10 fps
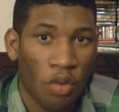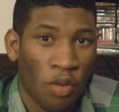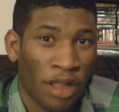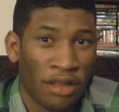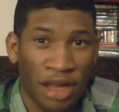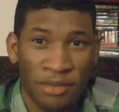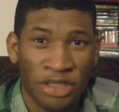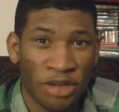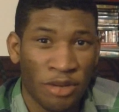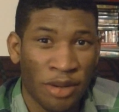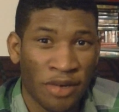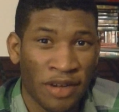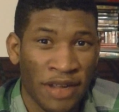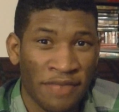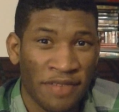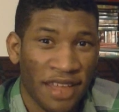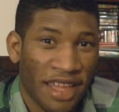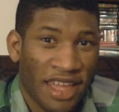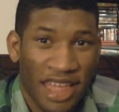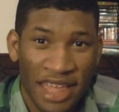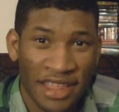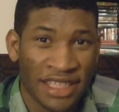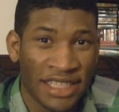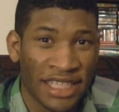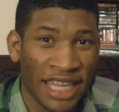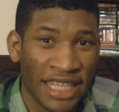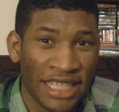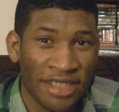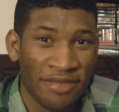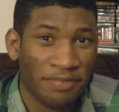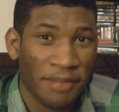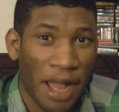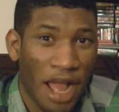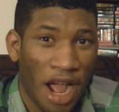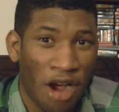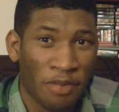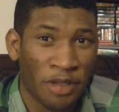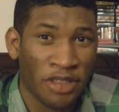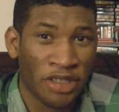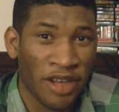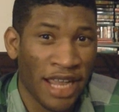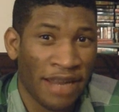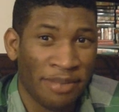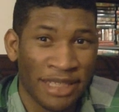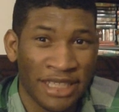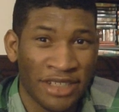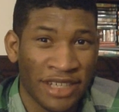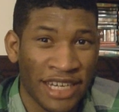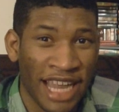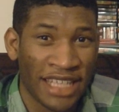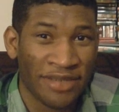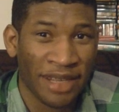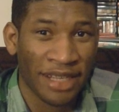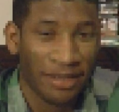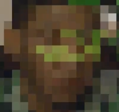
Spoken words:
Well, I'm Jomo Moncrieffe, and this is The Issue. I hope you enjoy, and please tune in next week.